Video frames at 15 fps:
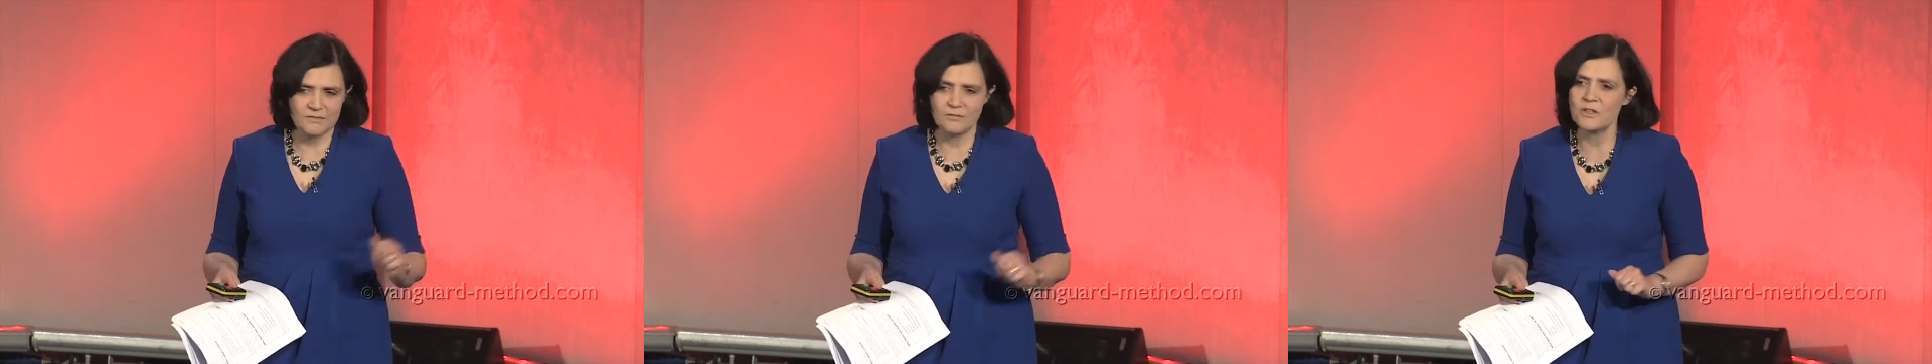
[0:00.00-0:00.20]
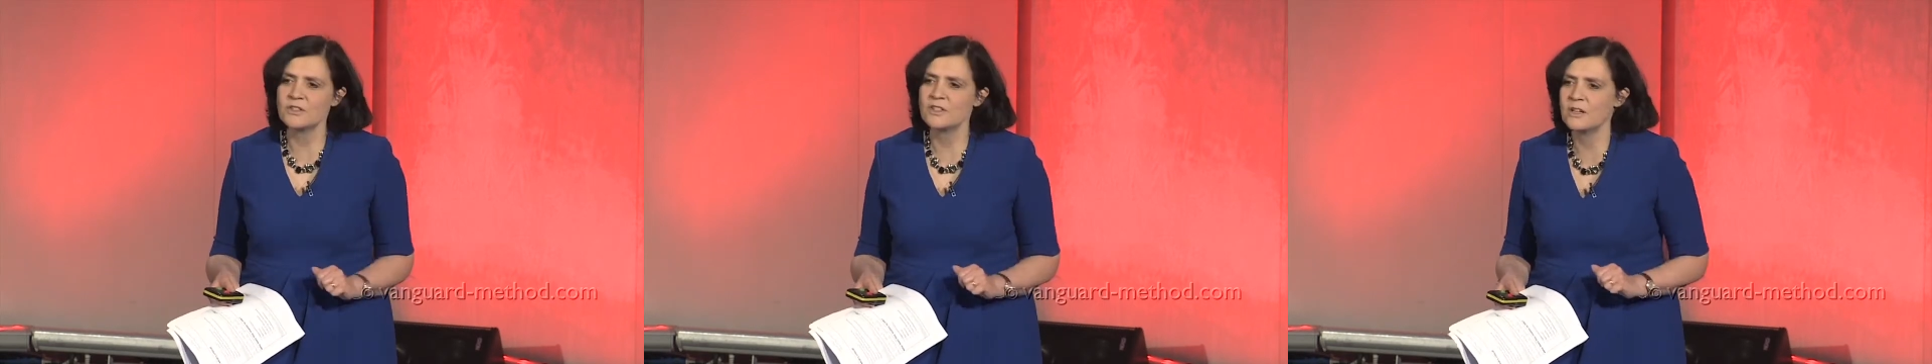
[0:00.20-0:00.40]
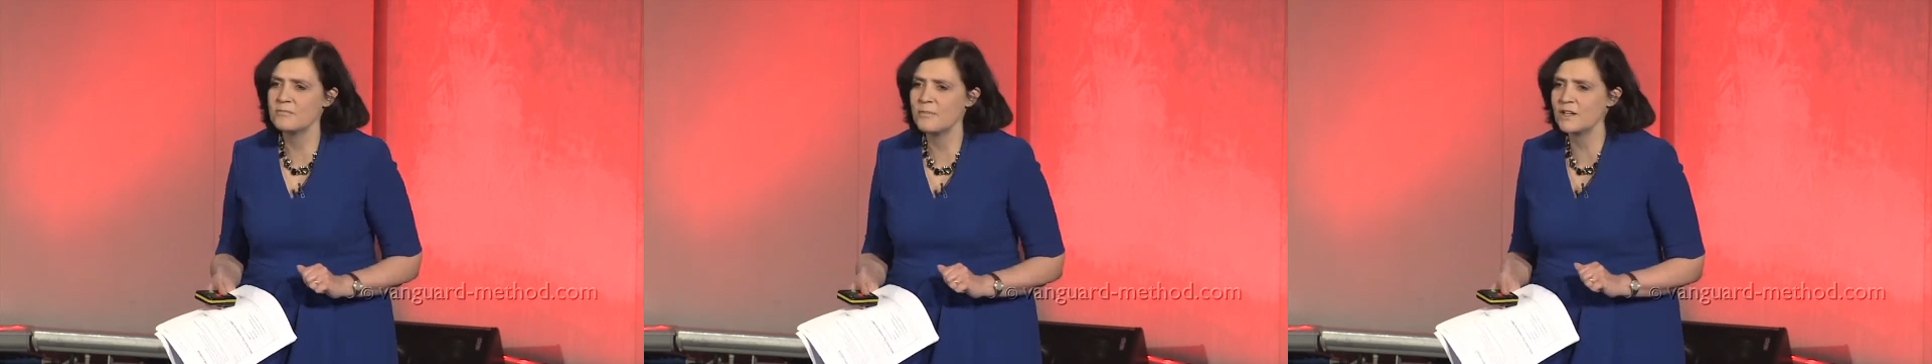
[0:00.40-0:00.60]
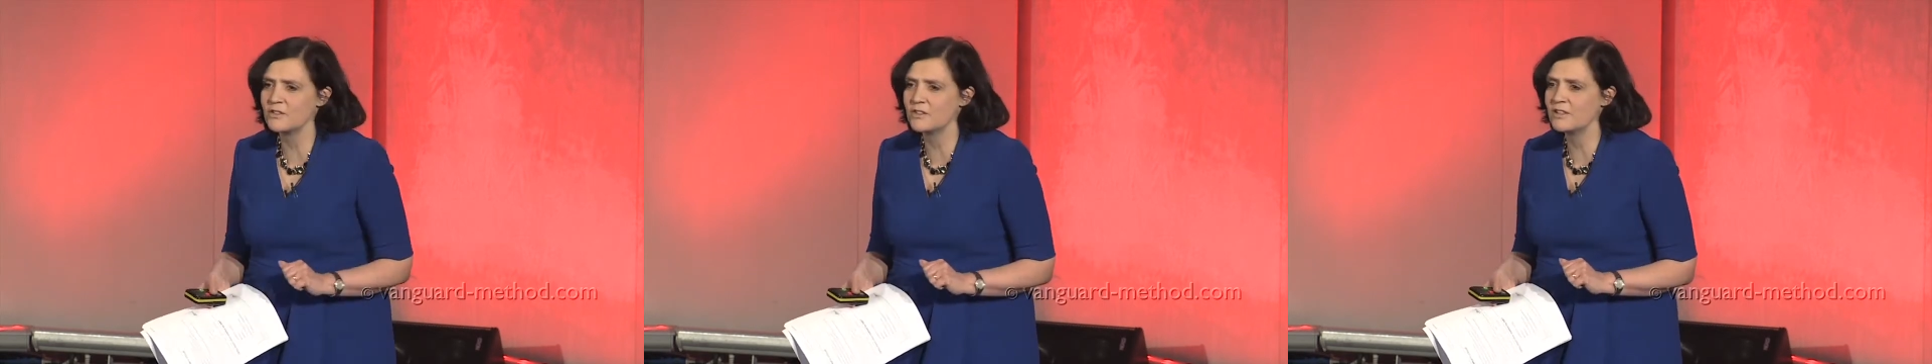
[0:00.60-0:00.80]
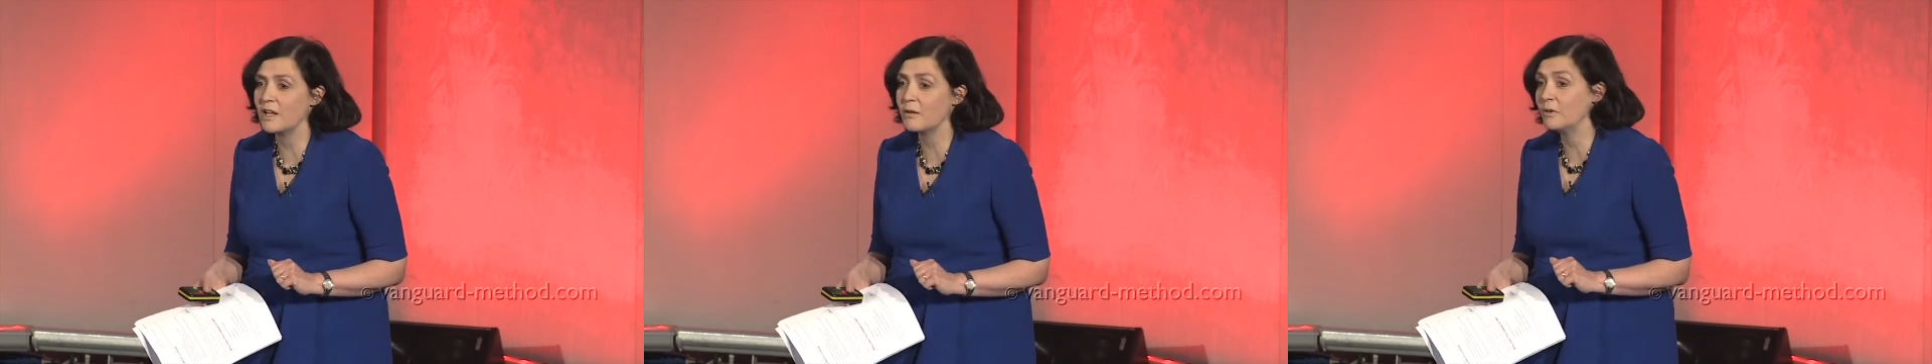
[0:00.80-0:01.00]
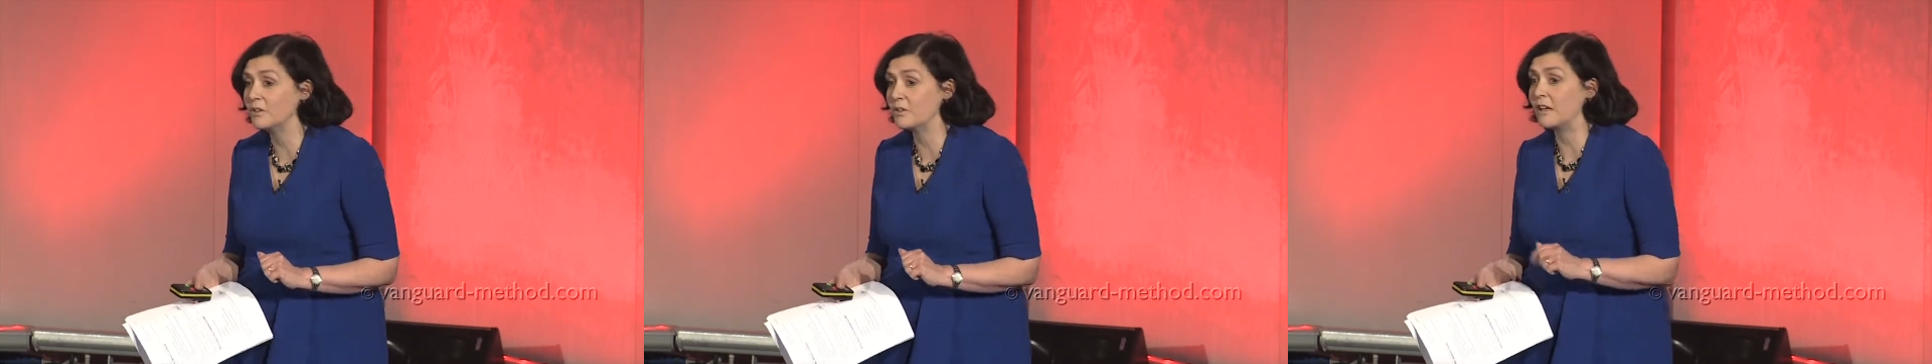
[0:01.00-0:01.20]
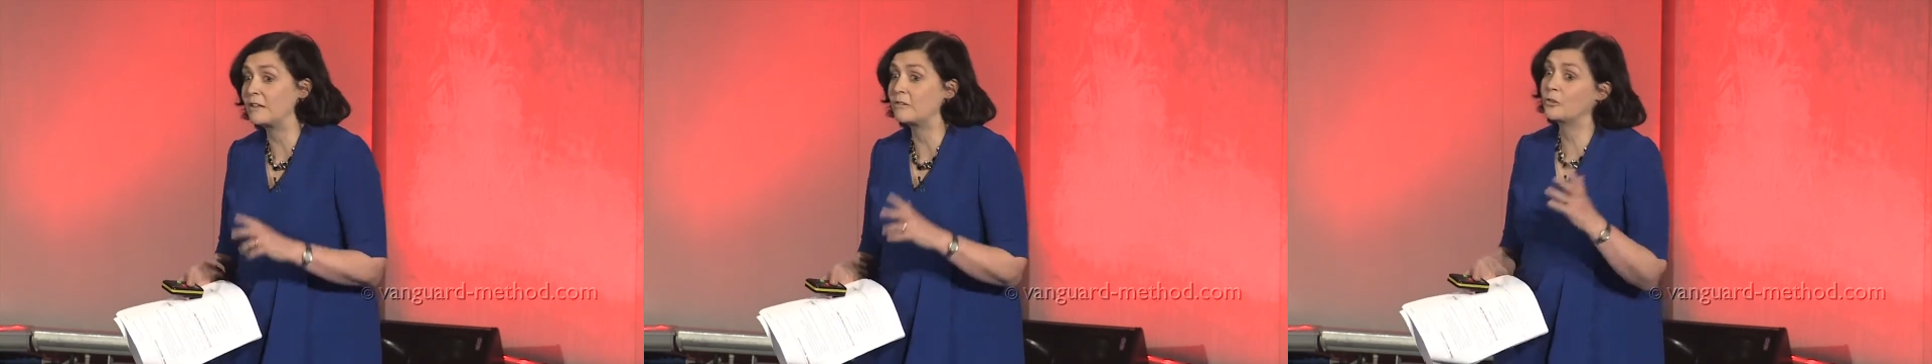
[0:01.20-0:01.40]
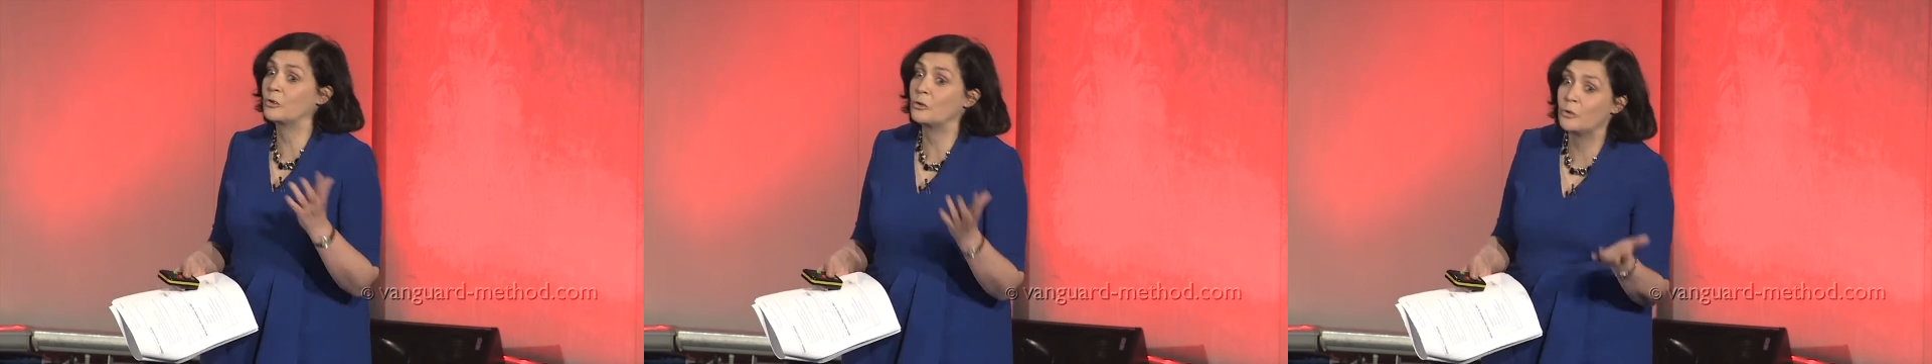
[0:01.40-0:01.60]
Richard had mentioned, there was
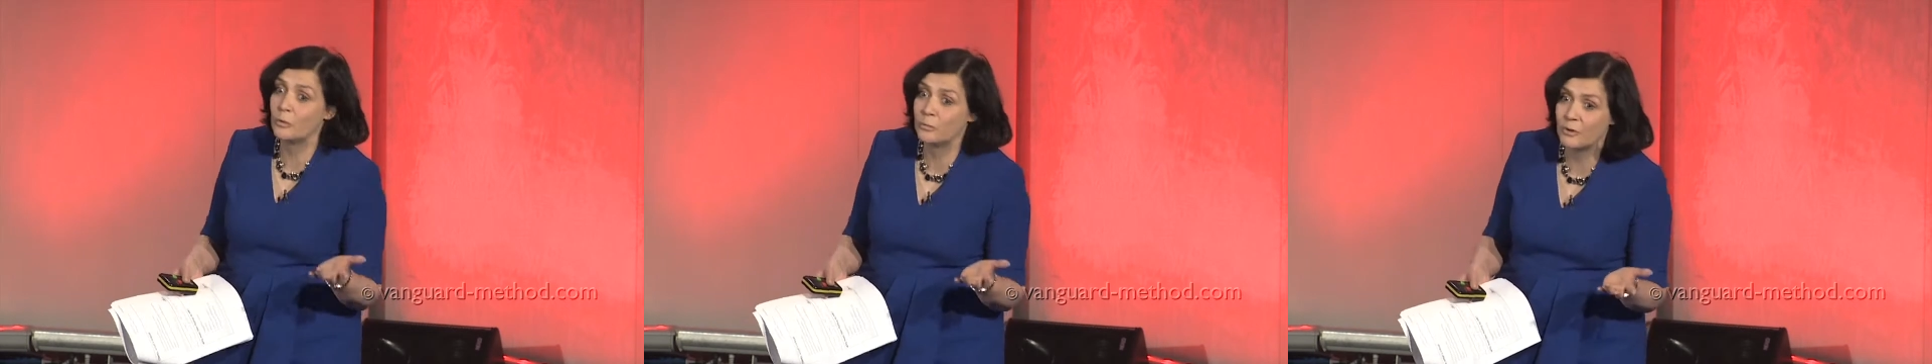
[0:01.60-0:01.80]
2